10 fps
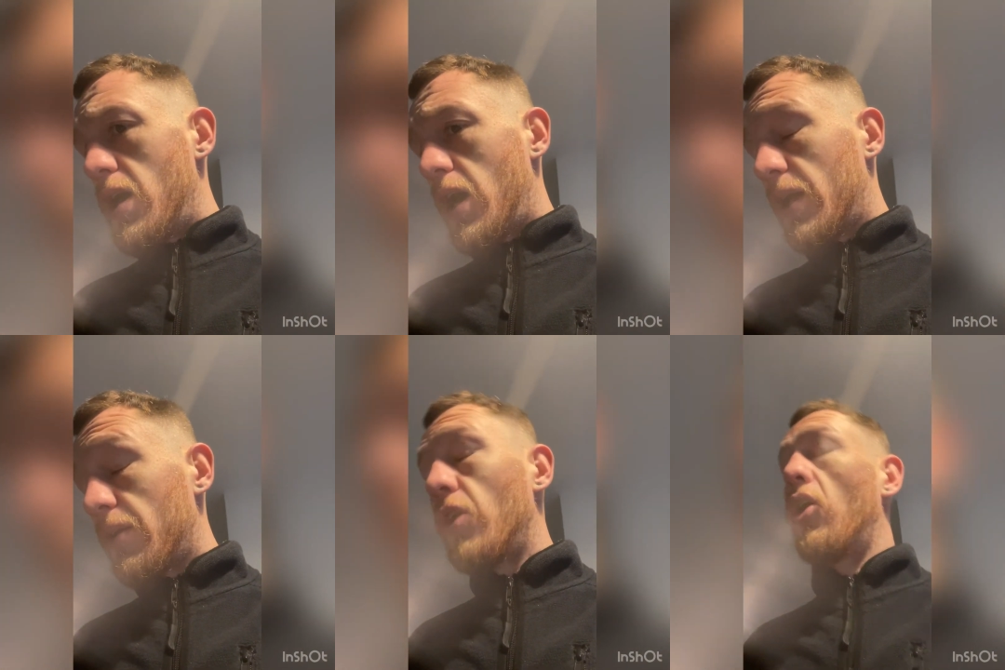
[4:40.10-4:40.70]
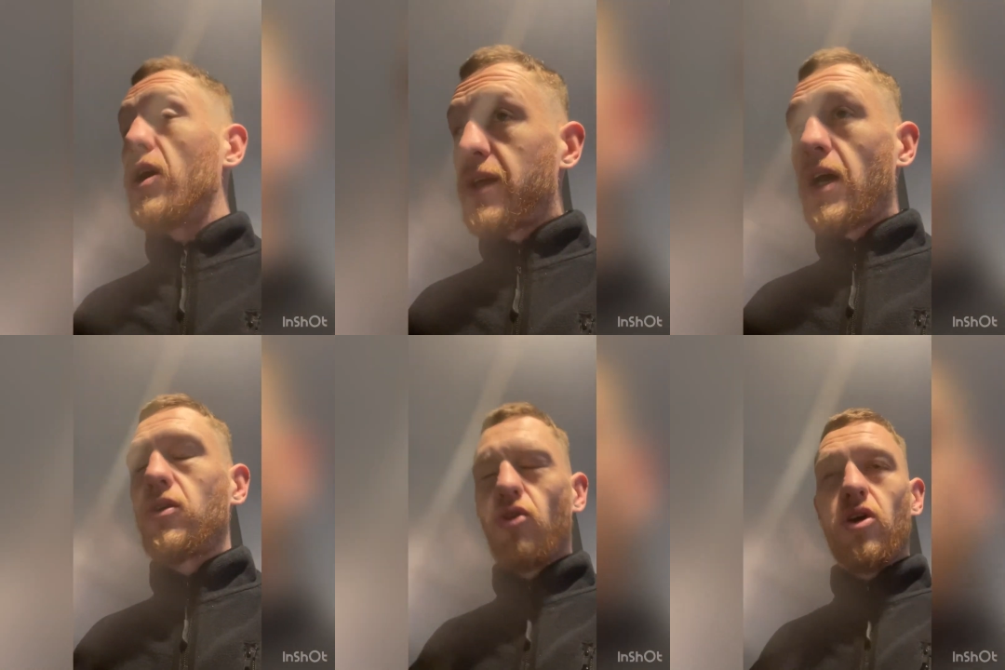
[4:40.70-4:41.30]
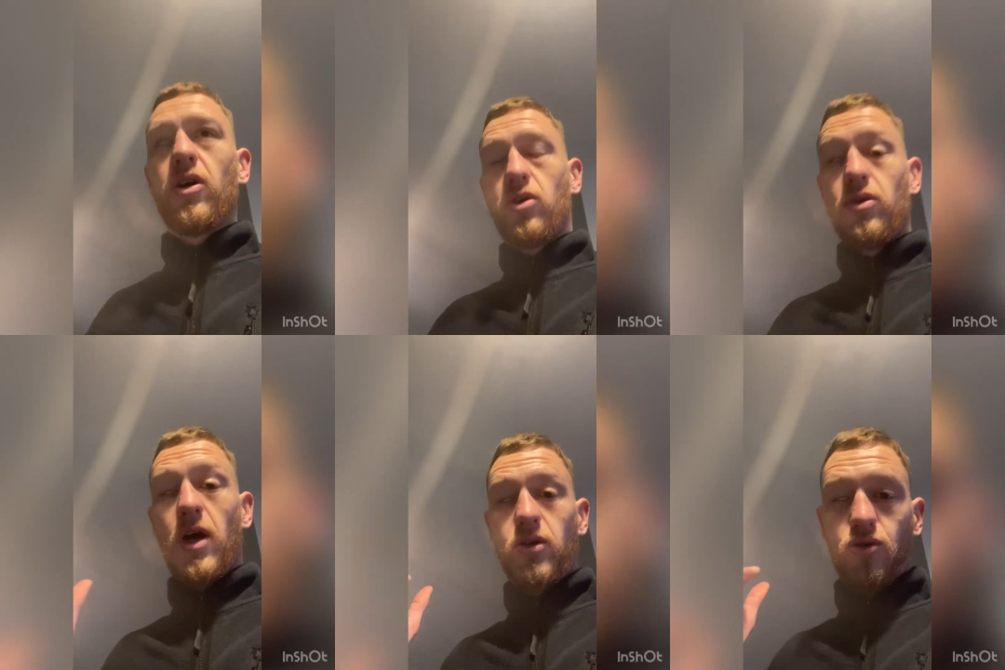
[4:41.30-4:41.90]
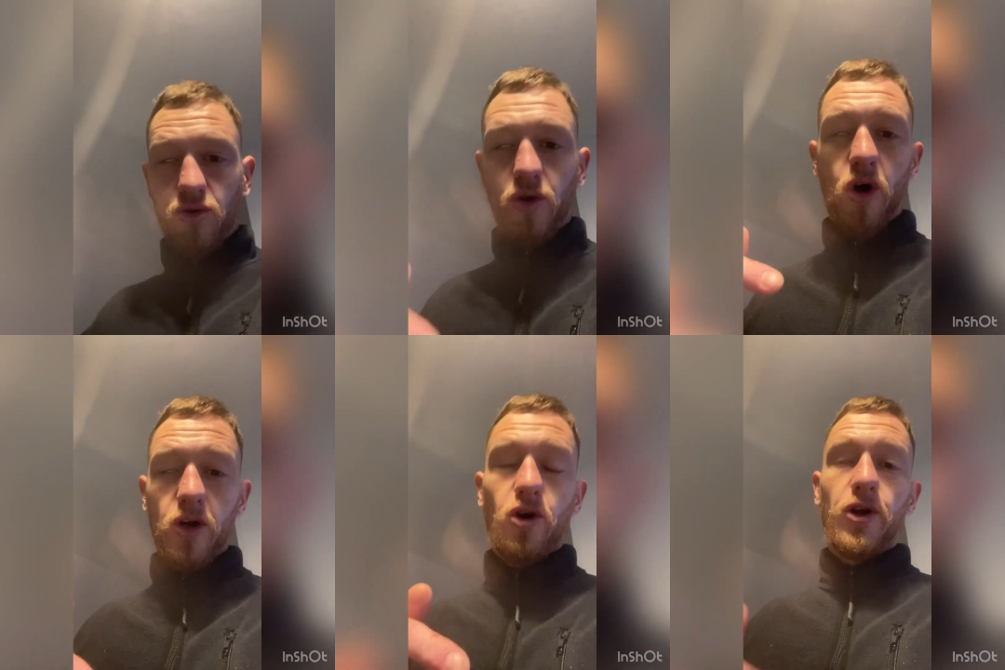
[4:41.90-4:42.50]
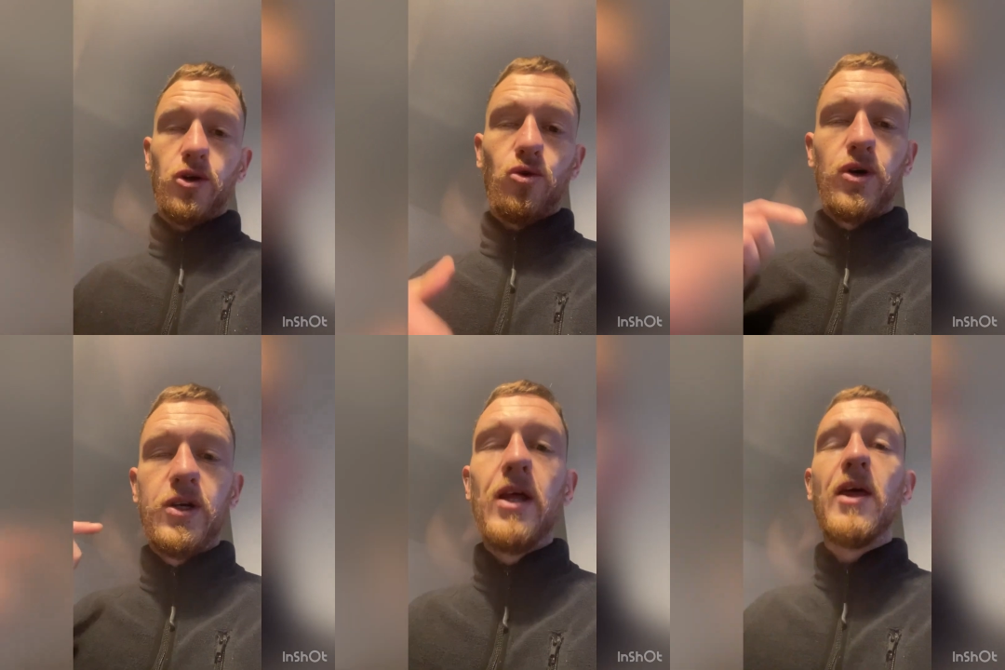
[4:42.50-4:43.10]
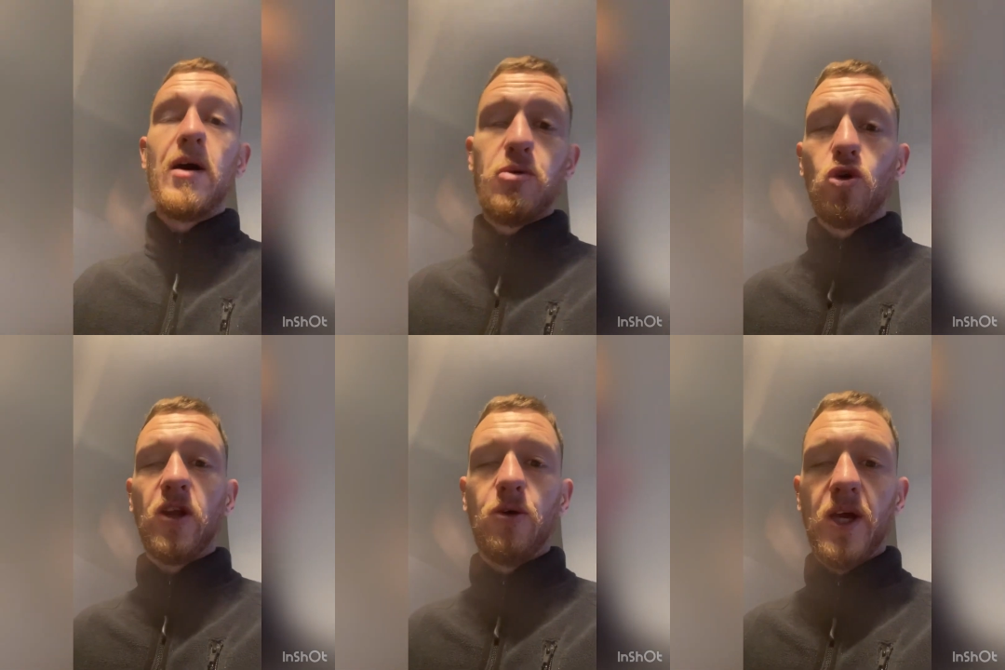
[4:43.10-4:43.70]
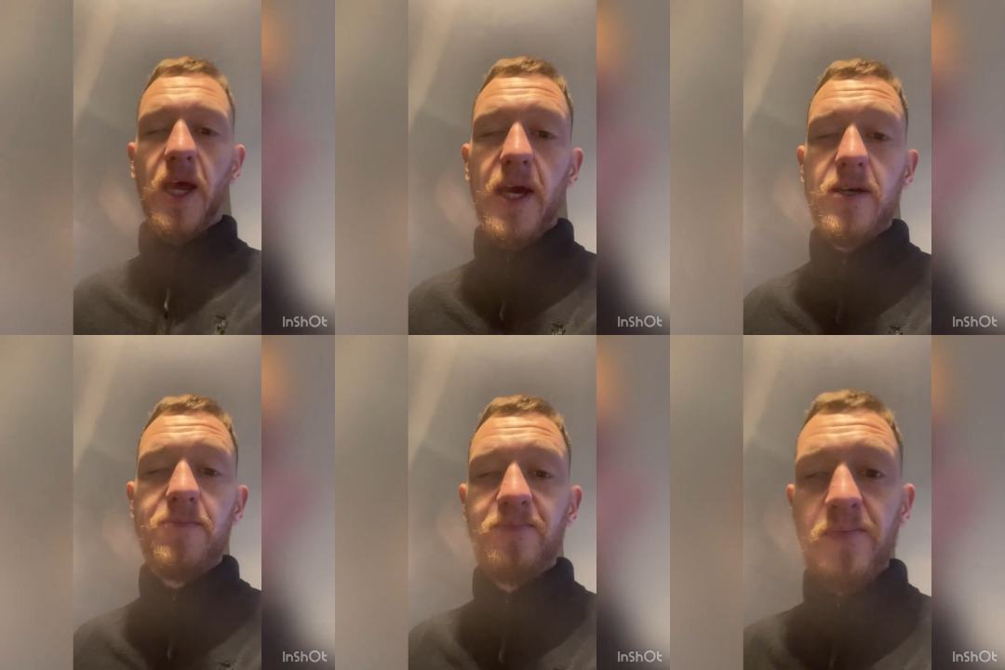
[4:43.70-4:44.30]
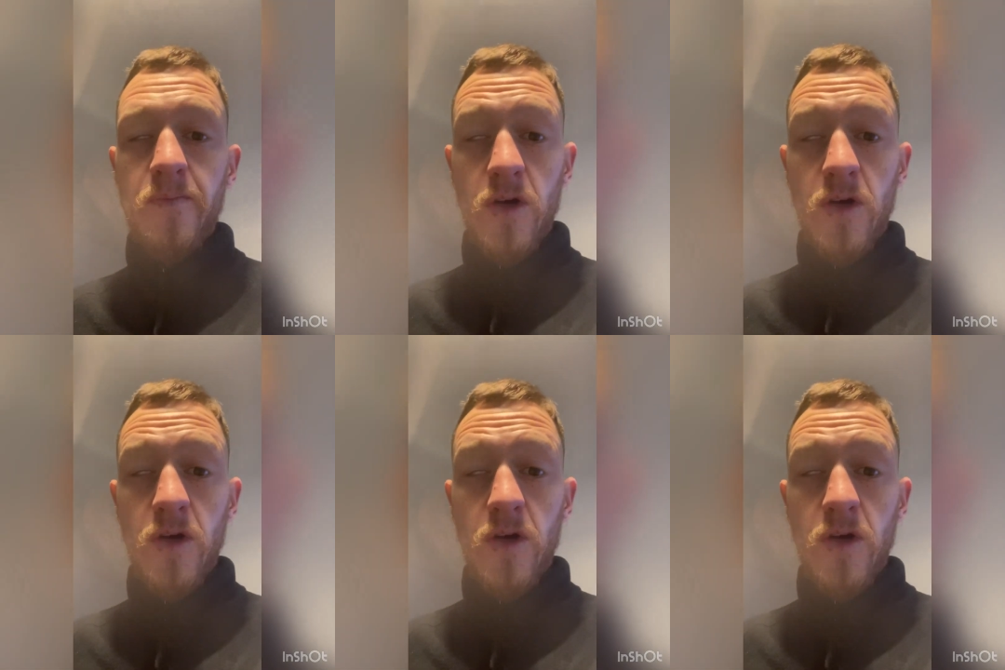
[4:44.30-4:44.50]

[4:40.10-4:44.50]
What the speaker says: I got it going, then I broke down again.